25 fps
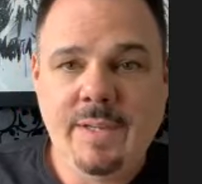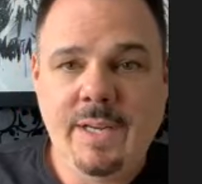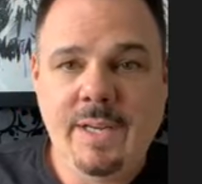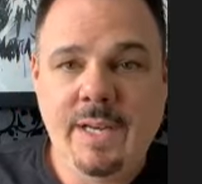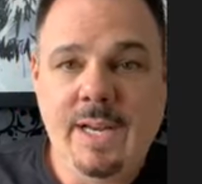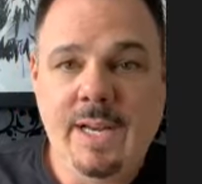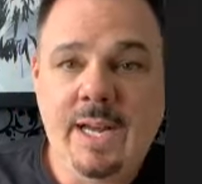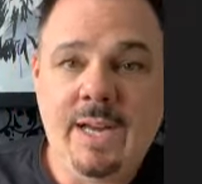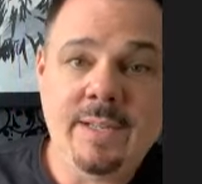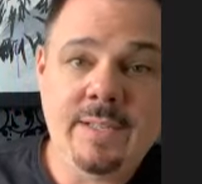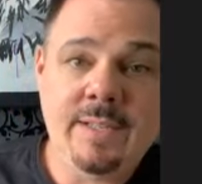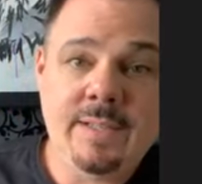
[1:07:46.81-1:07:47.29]
And
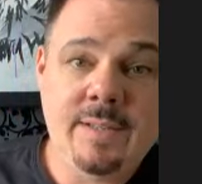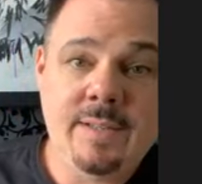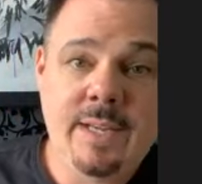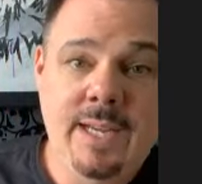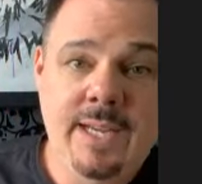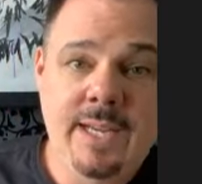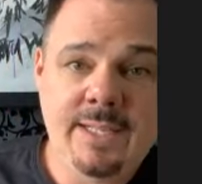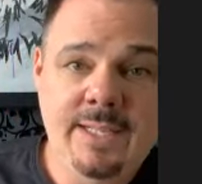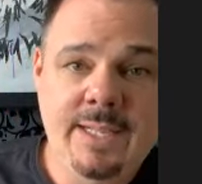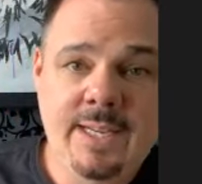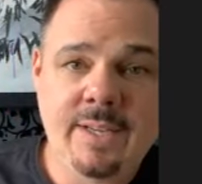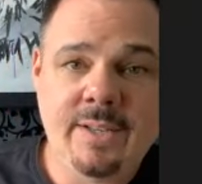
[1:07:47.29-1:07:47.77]
now he's,
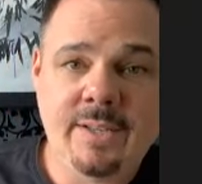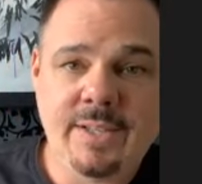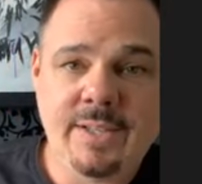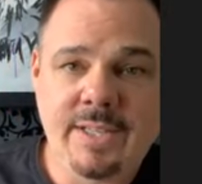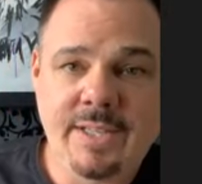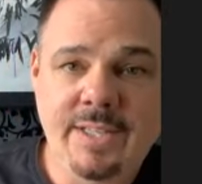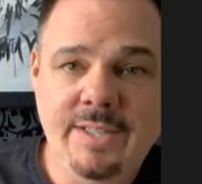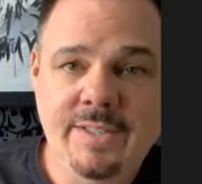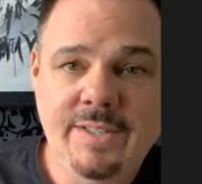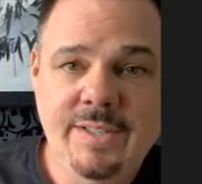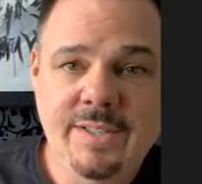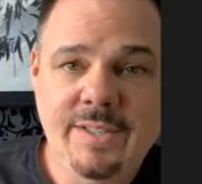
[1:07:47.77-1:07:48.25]
he's killing
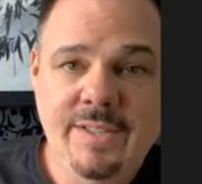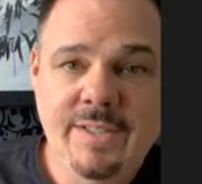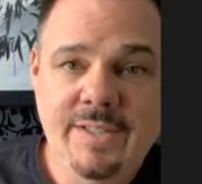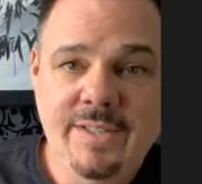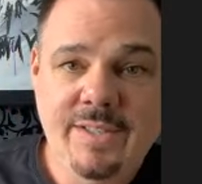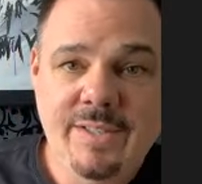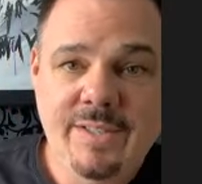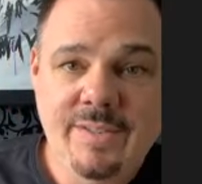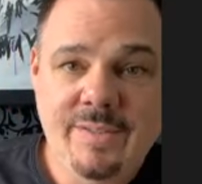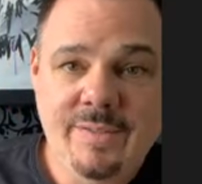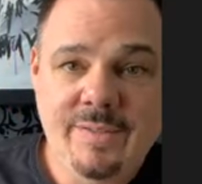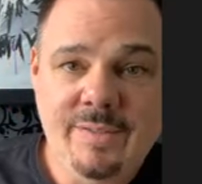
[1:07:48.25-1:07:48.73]
me,
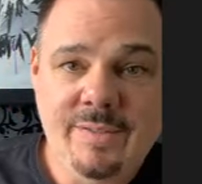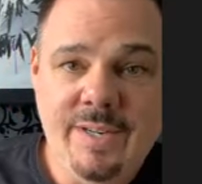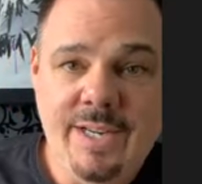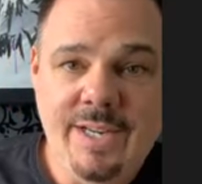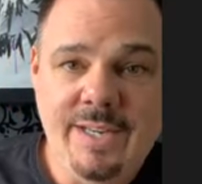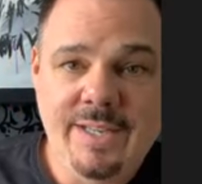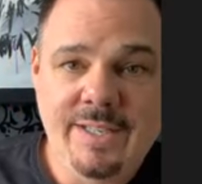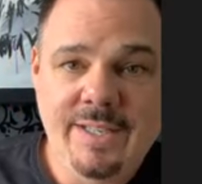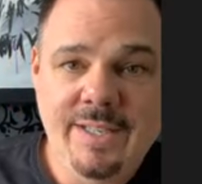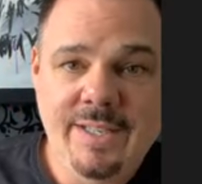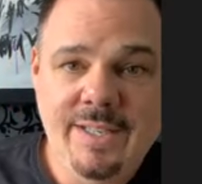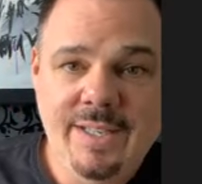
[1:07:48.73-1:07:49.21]

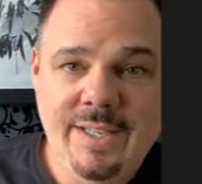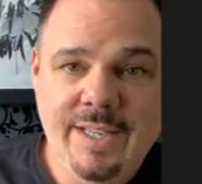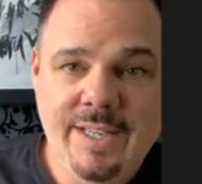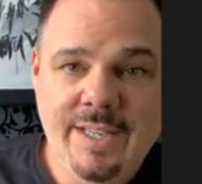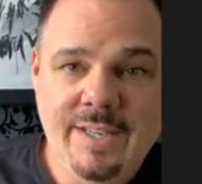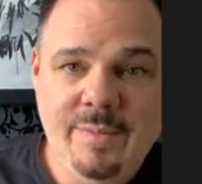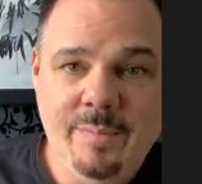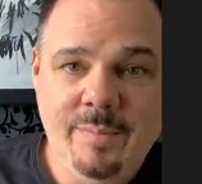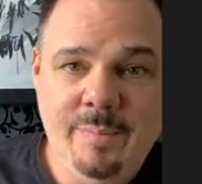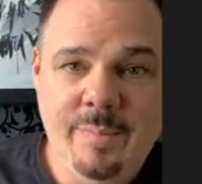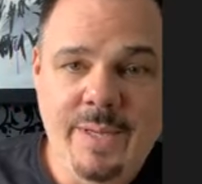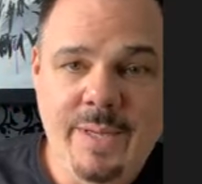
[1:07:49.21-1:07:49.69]
right?
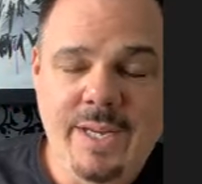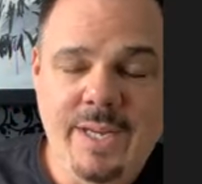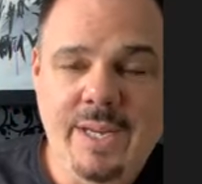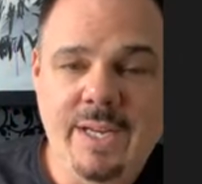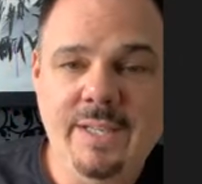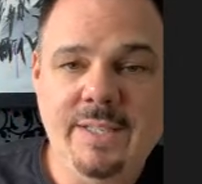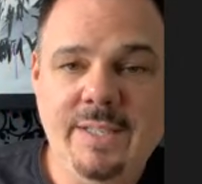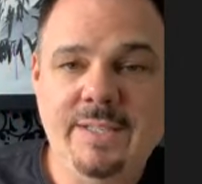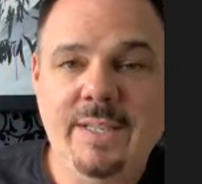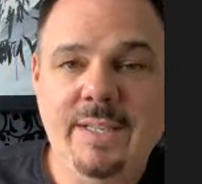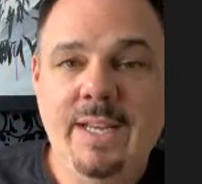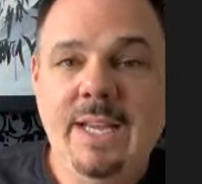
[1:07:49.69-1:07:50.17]

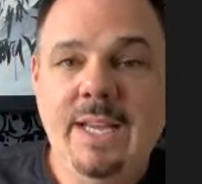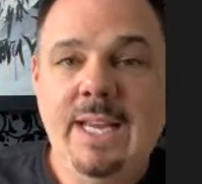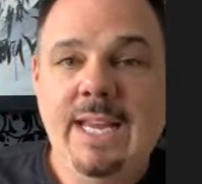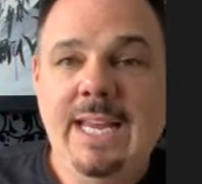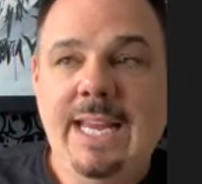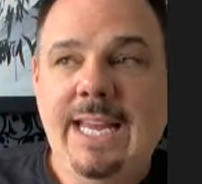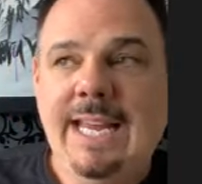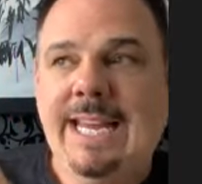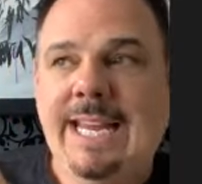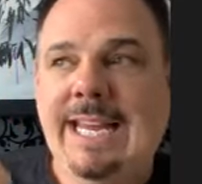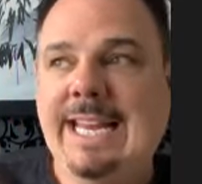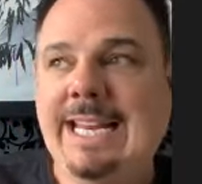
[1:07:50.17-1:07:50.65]
Because
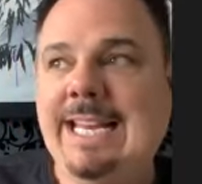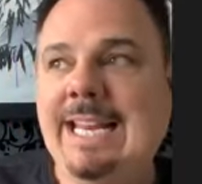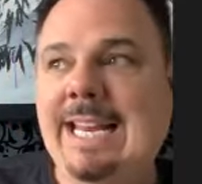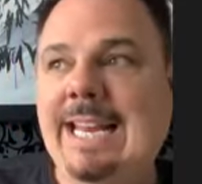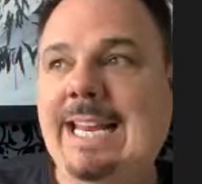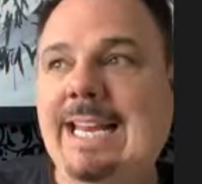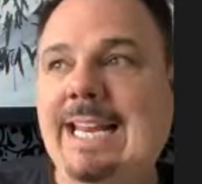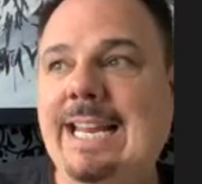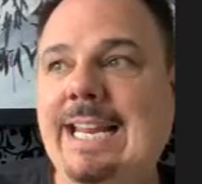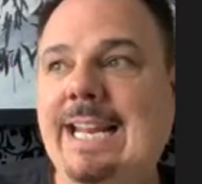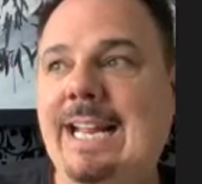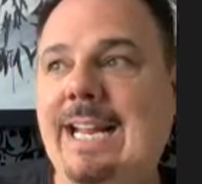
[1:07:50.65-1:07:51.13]
he
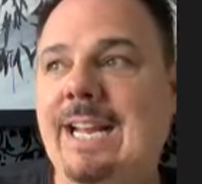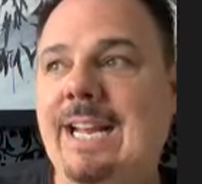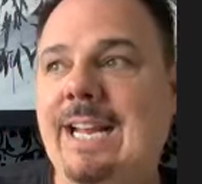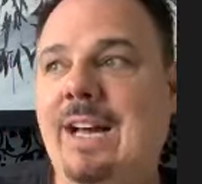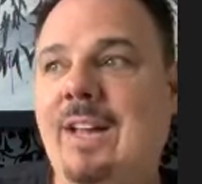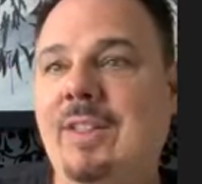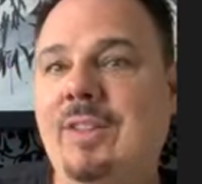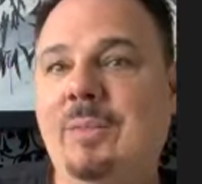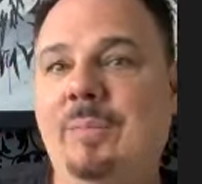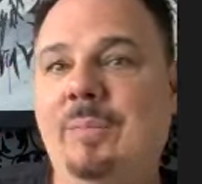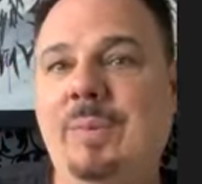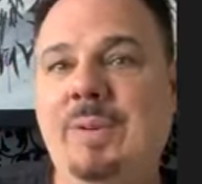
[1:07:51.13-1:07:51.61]
needed
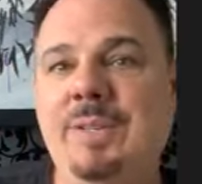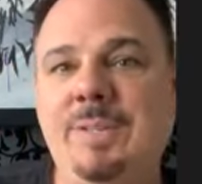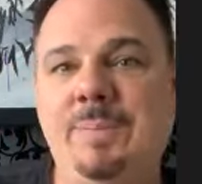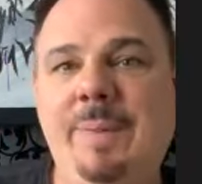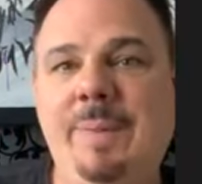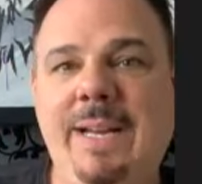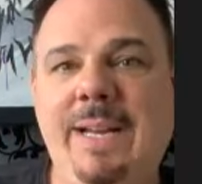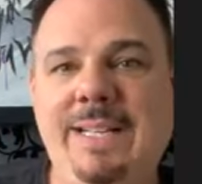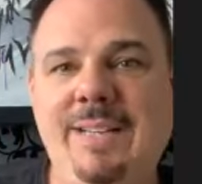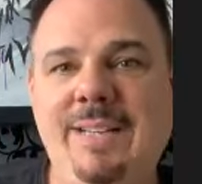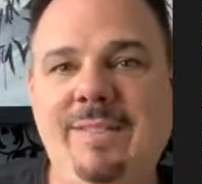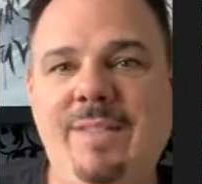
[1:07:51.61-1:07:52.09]
another
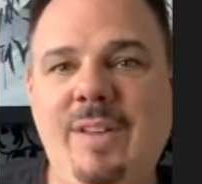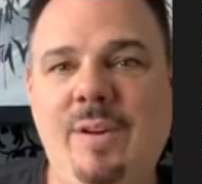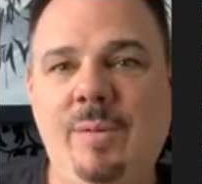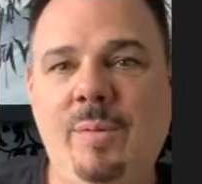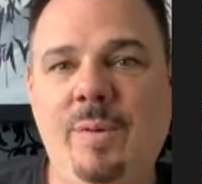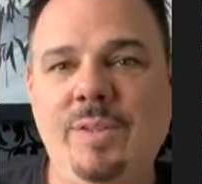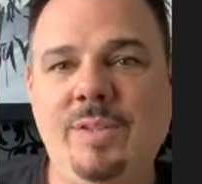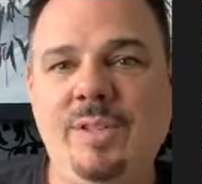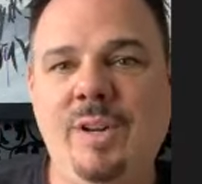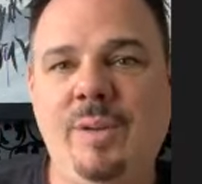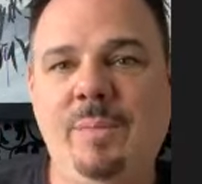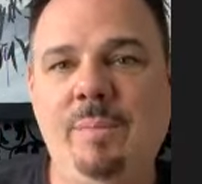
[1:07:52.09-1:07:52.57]
perspective that
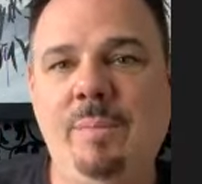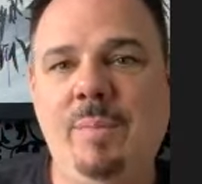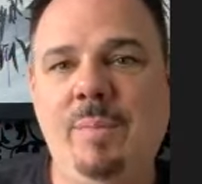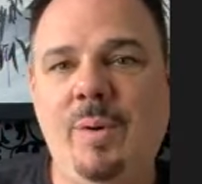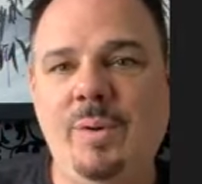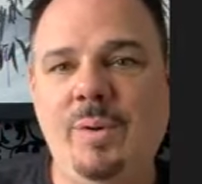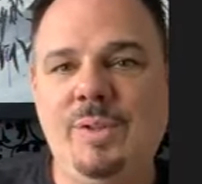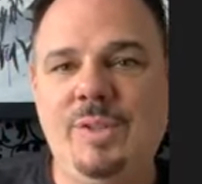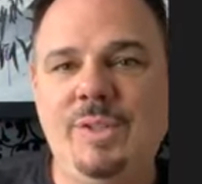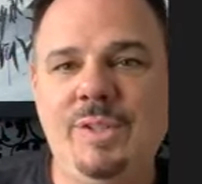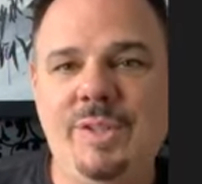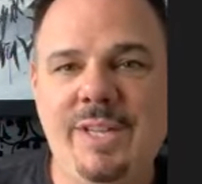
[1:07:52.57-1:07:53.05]
wasn't
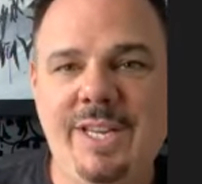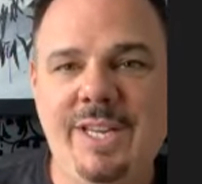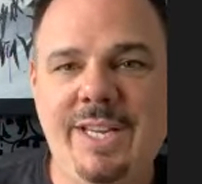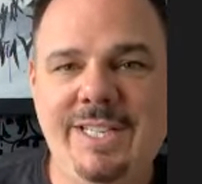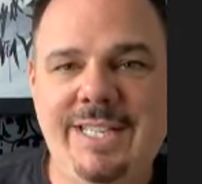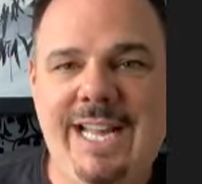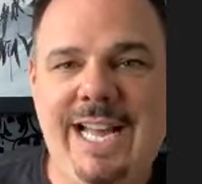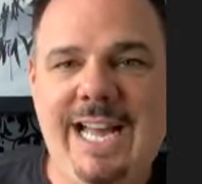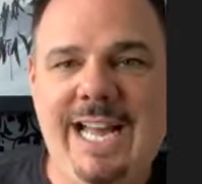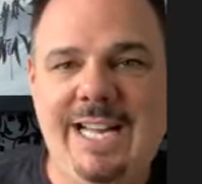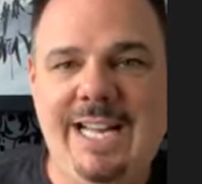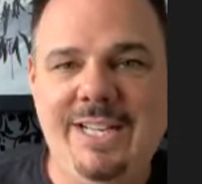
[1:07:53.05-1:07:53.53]
emotionally
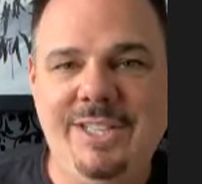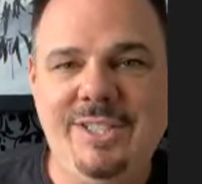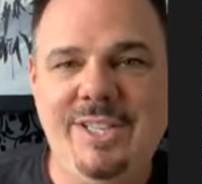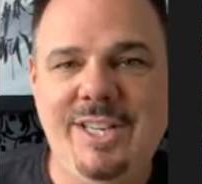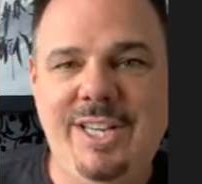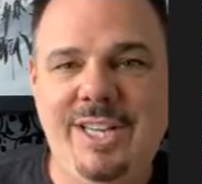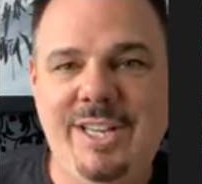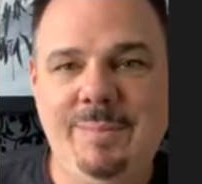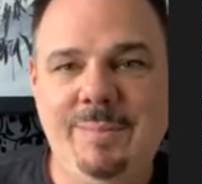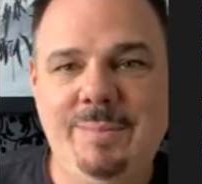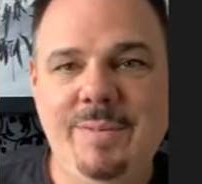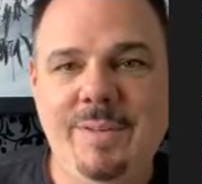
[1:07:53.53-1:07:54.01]
attached to
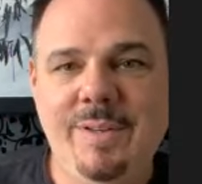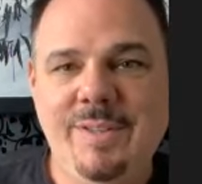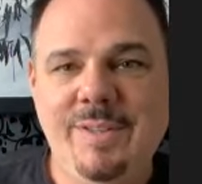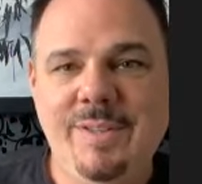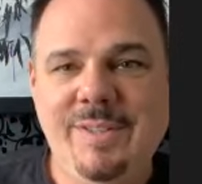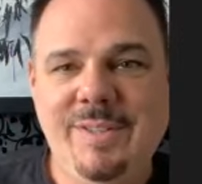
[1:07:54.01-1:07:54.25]
him.